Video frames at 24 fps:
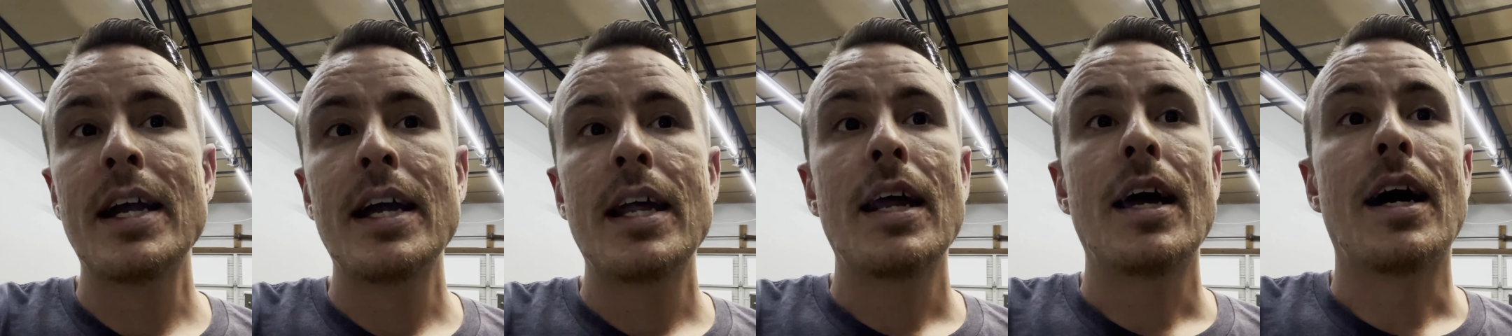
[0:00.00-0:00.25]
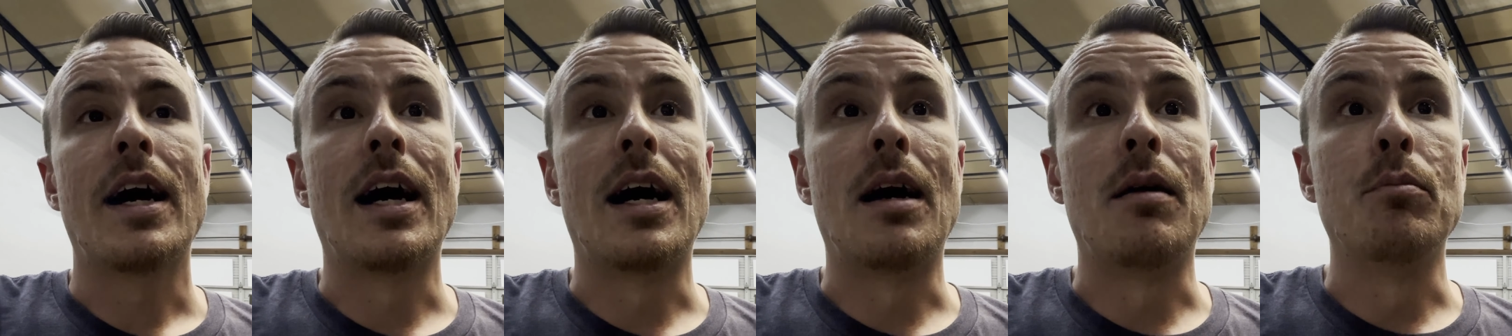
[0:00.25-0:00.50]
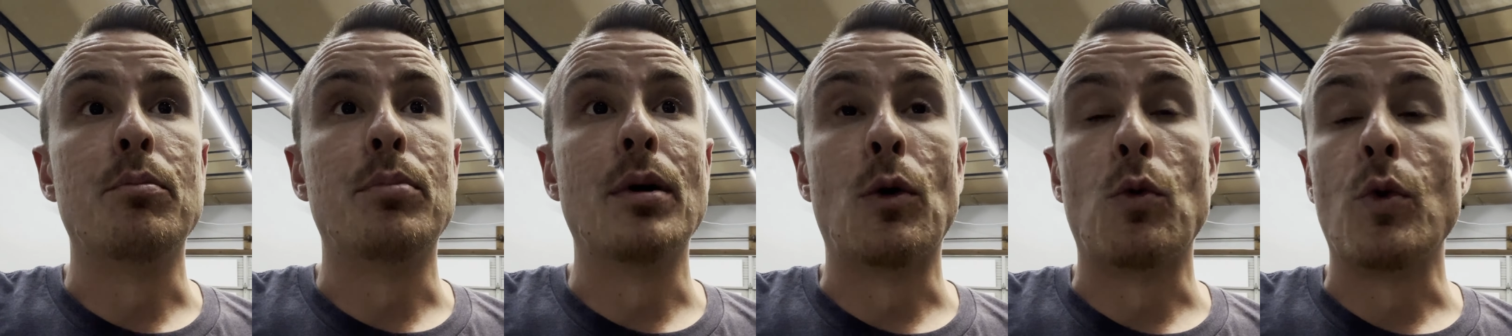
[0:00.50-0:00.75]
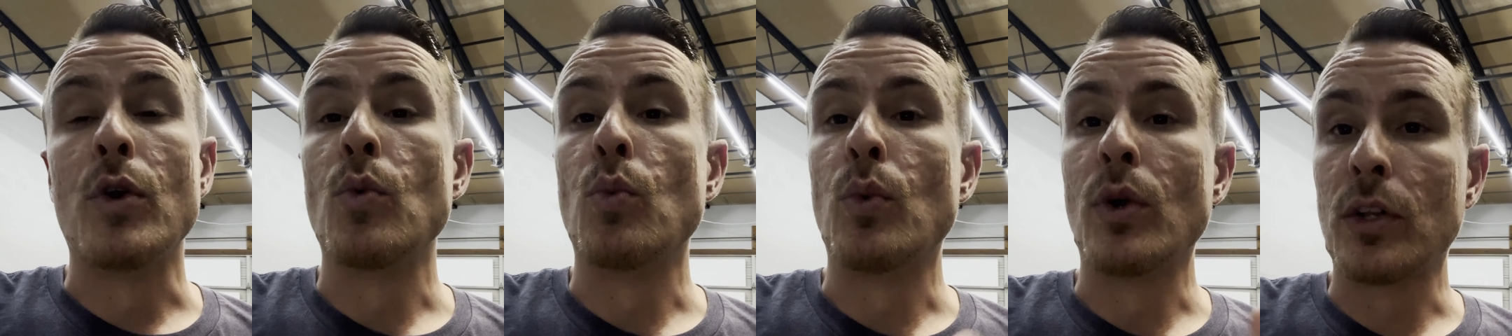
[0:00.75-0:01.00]
but
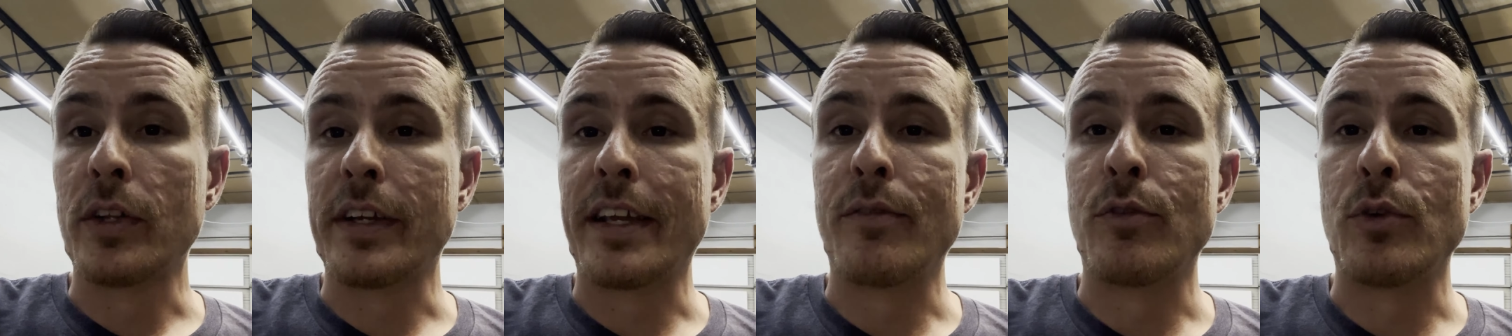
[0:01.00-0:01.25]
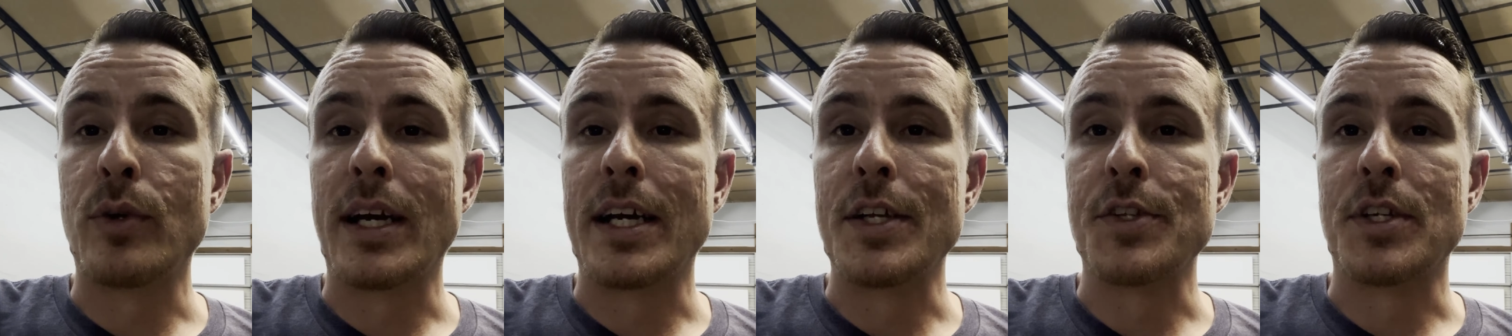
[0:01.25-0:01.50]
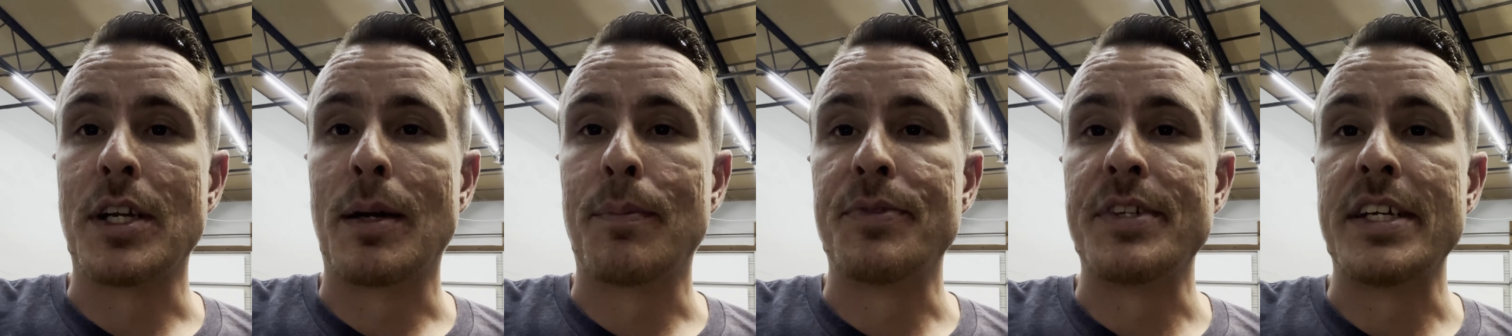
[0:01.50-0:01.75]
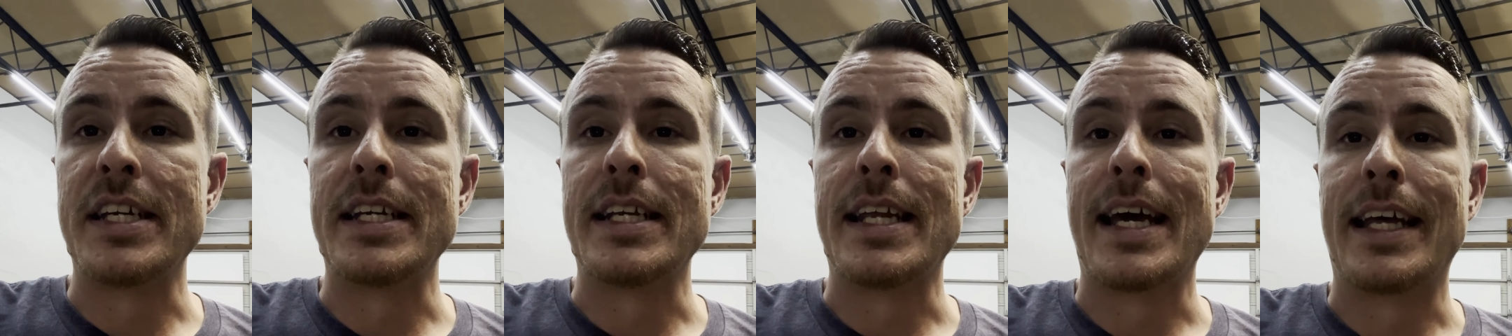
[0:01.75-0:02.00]
we will give you guys an
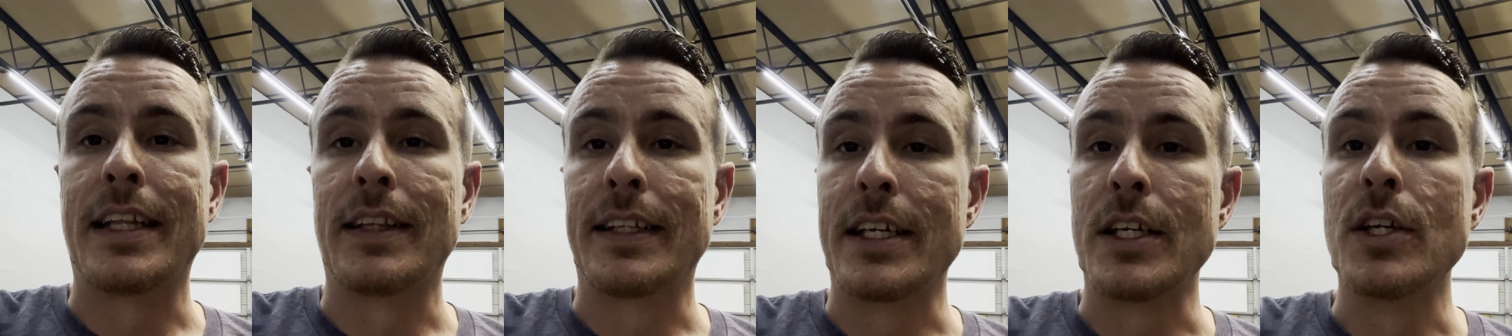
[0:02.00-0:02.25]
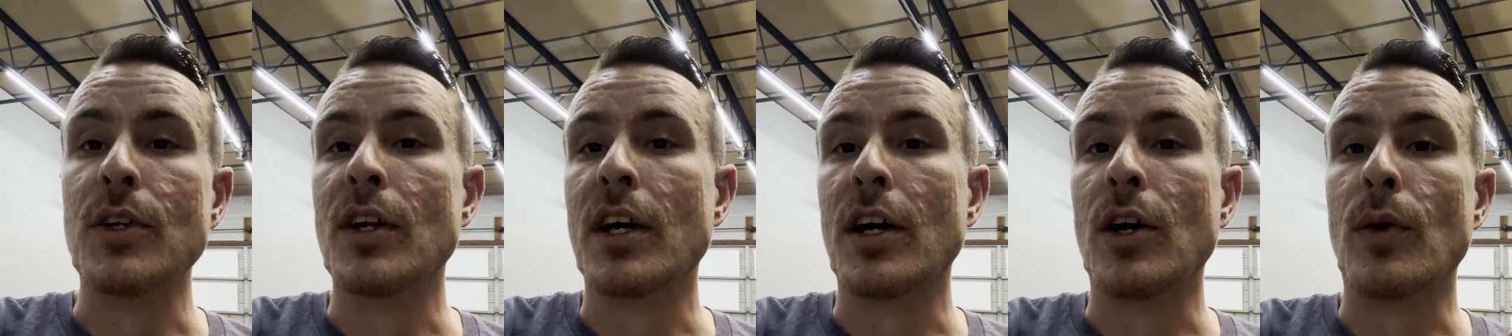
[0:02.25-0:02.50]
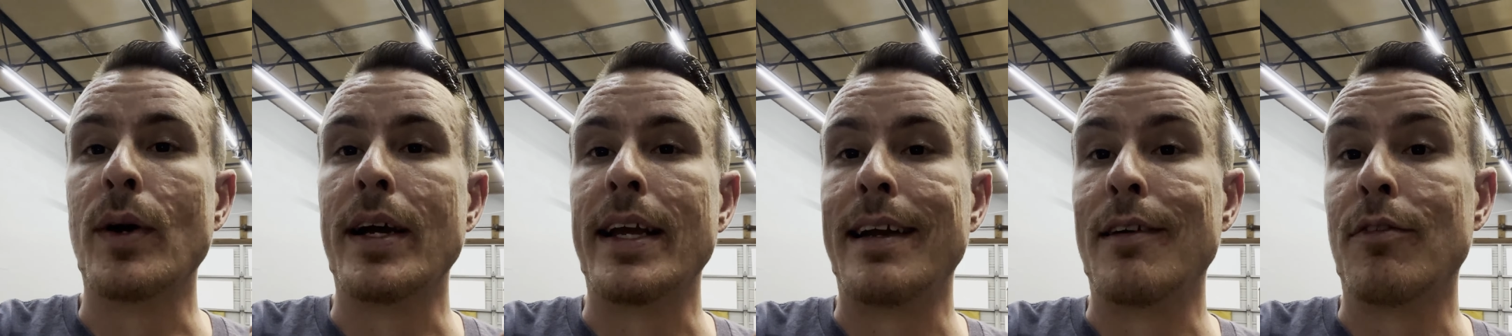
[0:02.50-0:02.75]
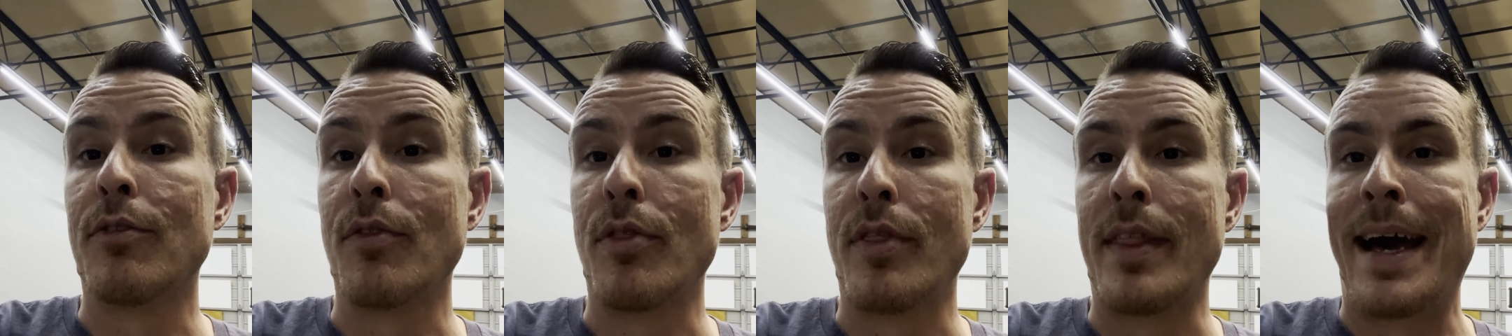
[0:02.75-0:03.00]
update and let you know
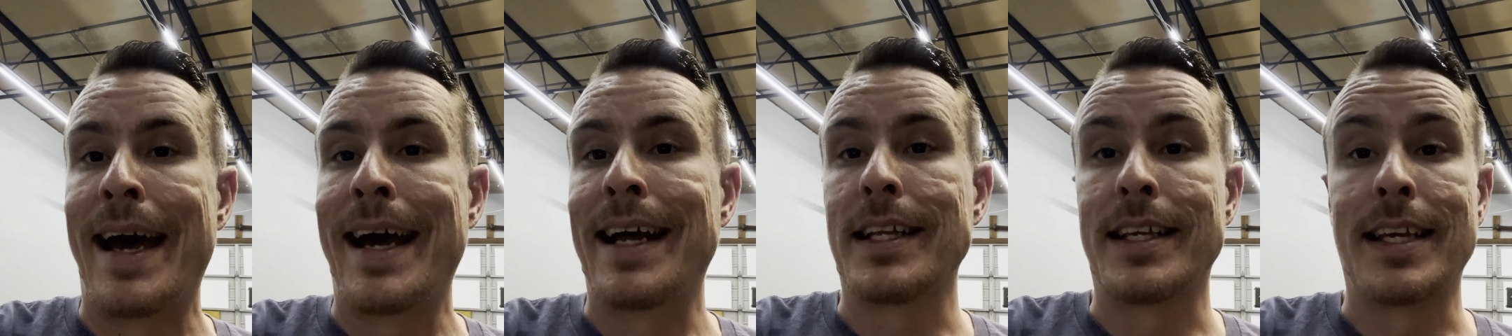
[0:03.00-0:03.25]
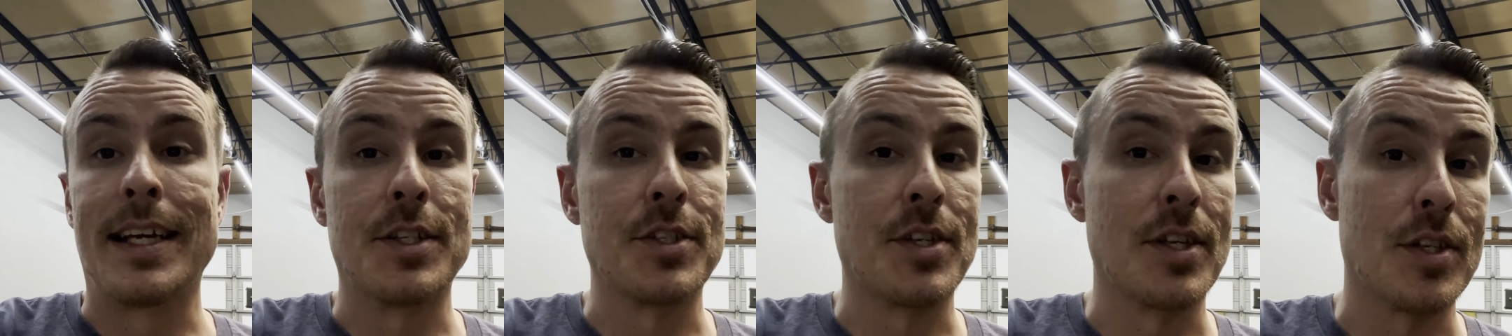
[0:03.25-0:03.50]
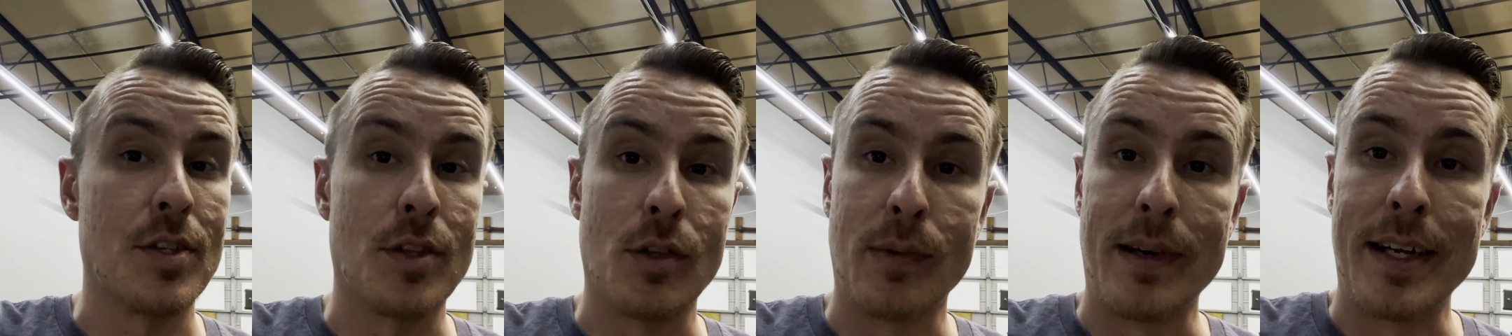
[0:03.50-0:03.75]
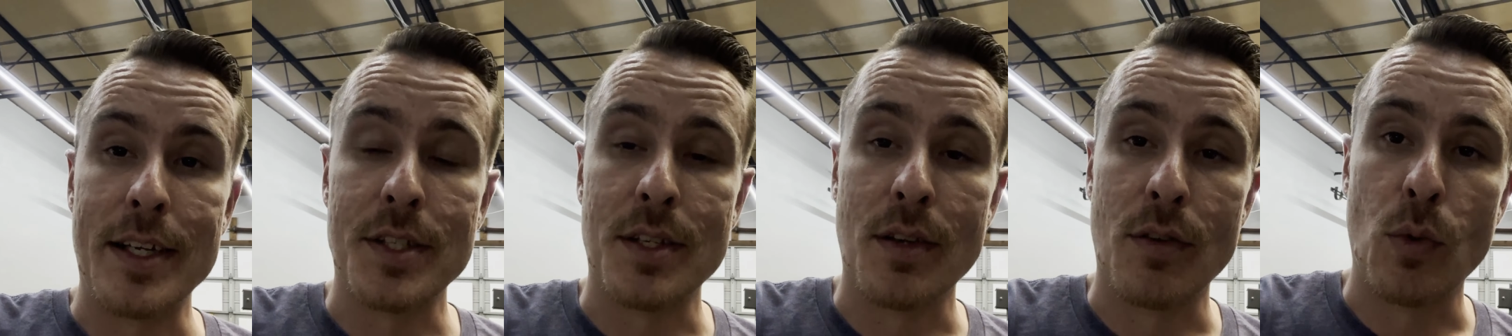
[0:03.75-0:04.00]
if that gets us the
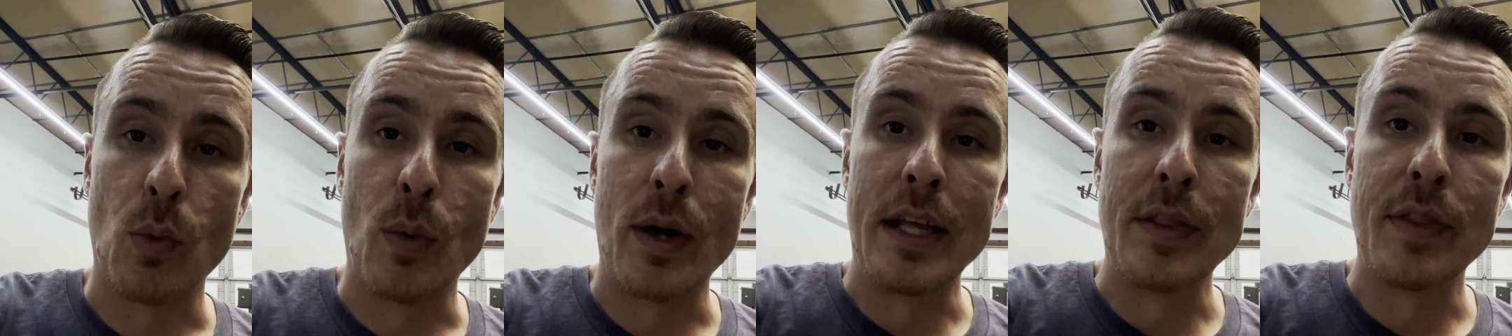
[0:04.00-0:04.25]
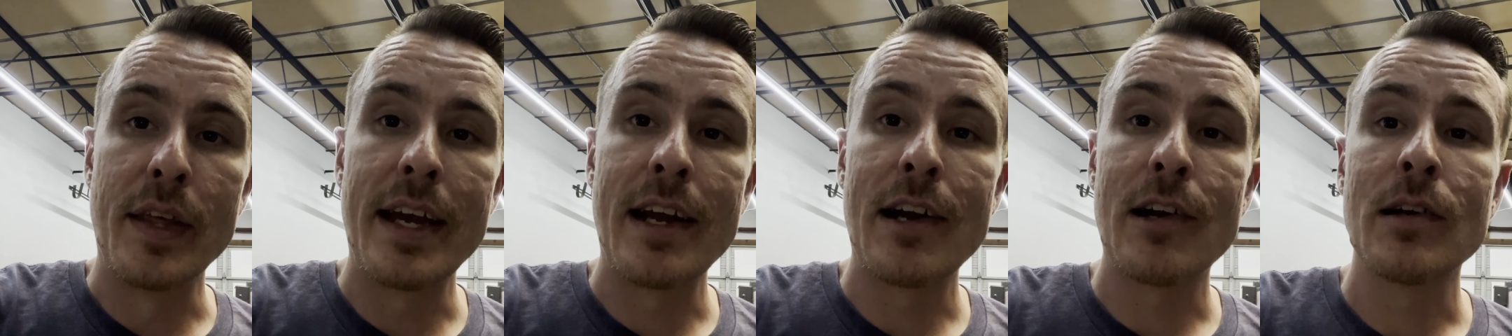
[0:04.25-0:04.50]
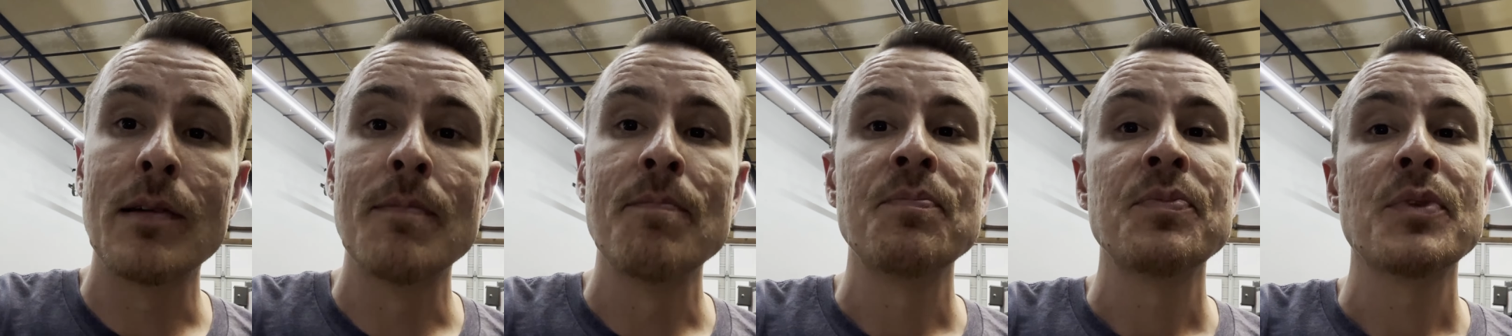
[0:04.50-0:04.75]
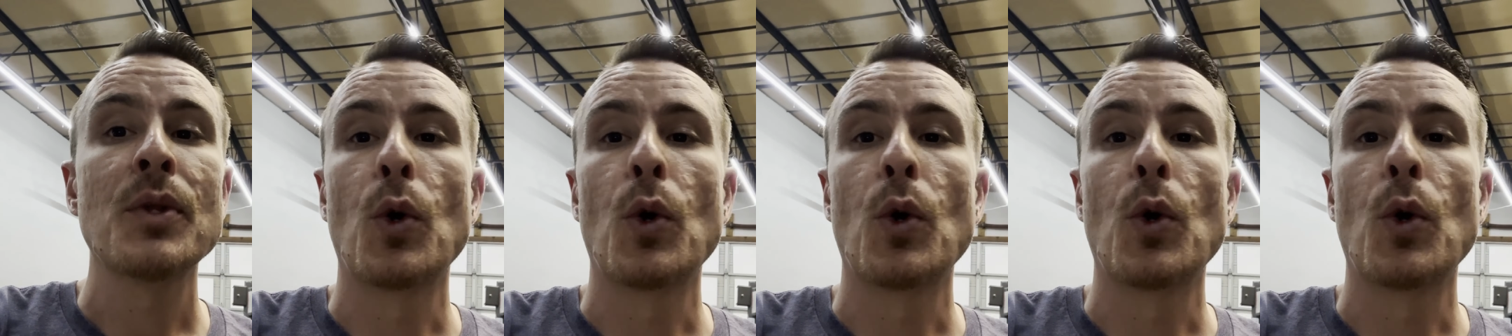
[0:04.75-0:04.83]
rest of the way there,